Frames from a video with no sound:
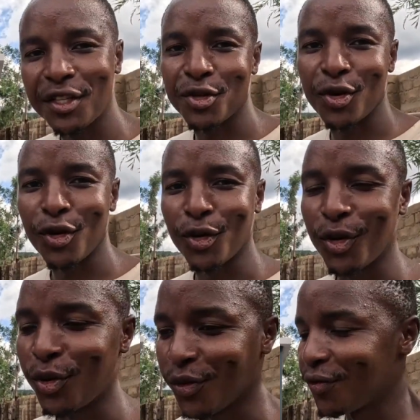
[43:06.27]
strong
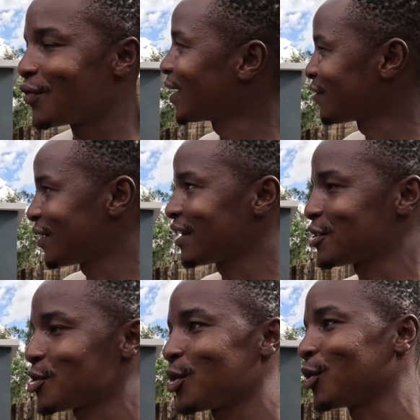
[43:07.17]
glue, very
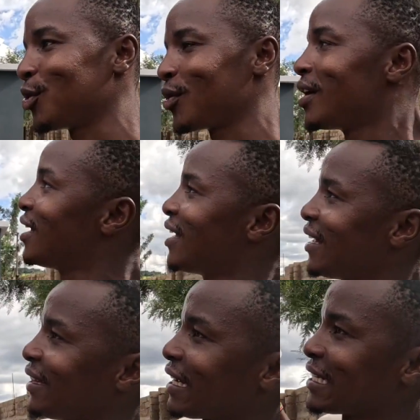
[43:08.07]
strong glue,
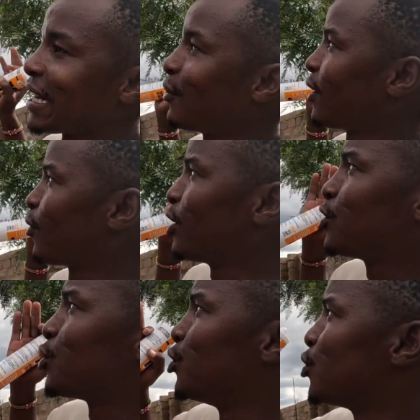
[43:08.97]
that now we are going
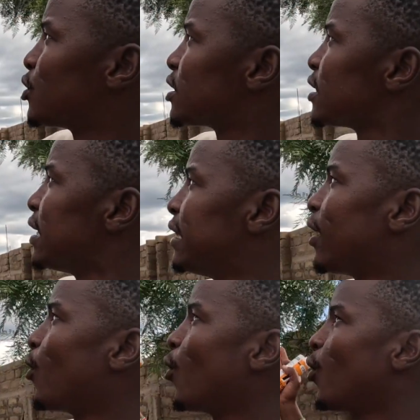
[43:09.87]
to use in the
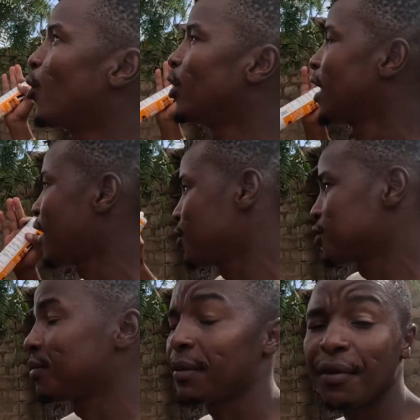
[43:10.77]
whole
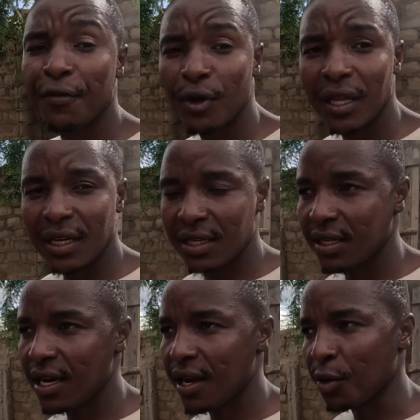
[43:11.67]
house. But before that
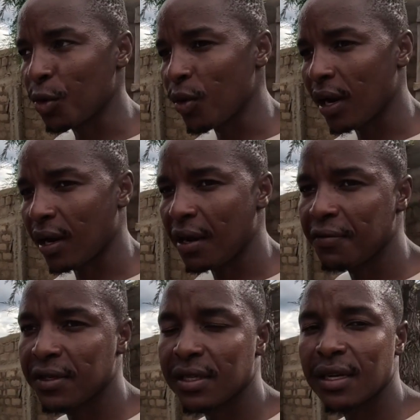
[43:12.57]
glue
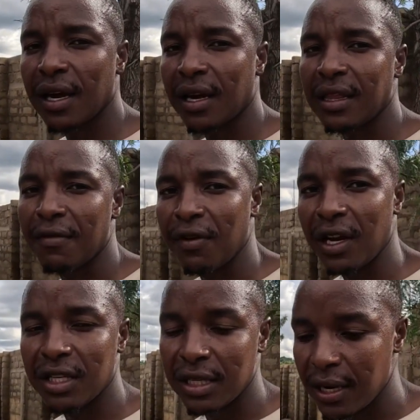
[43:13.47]
arrives in the
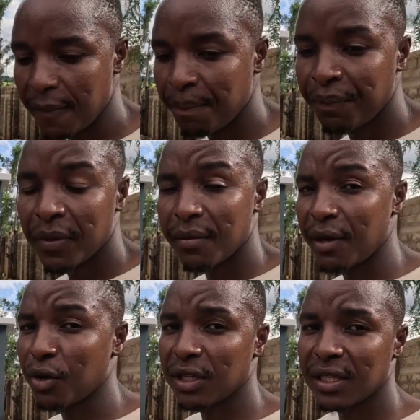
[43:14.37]
village here,
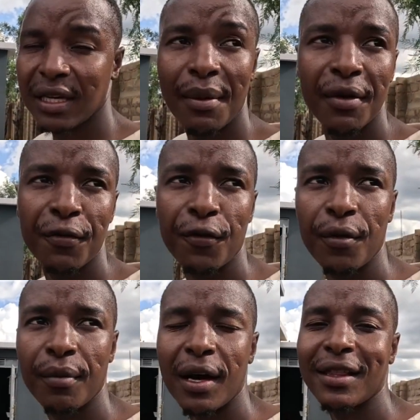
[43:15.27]
because it's coming
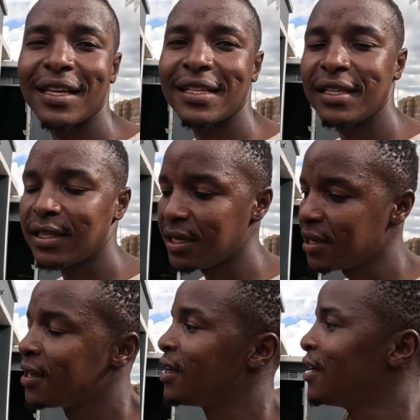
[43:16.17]
from the city,
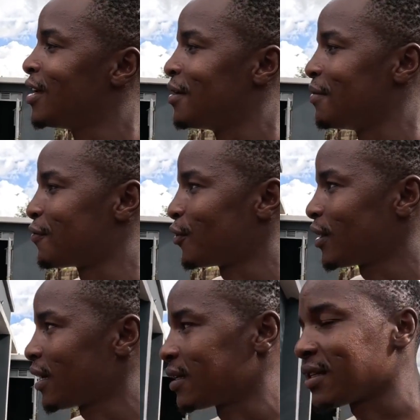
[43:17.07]
before
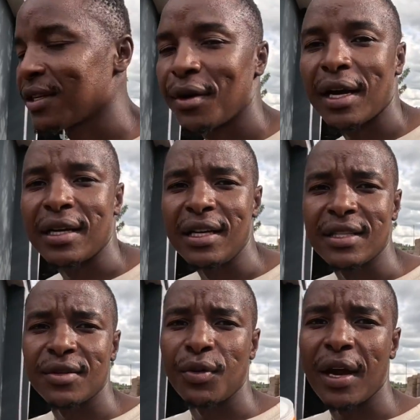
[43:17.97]
that, at
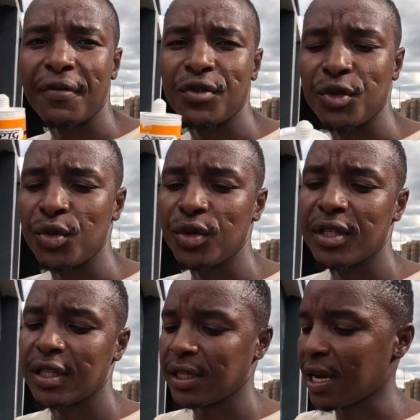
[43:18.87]
least we have to
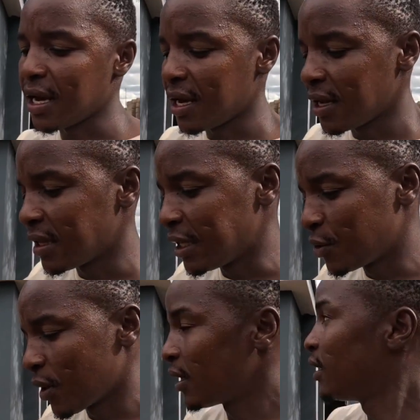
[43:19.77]
use this
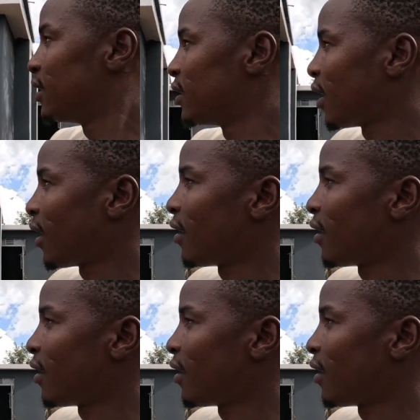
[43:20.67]
one in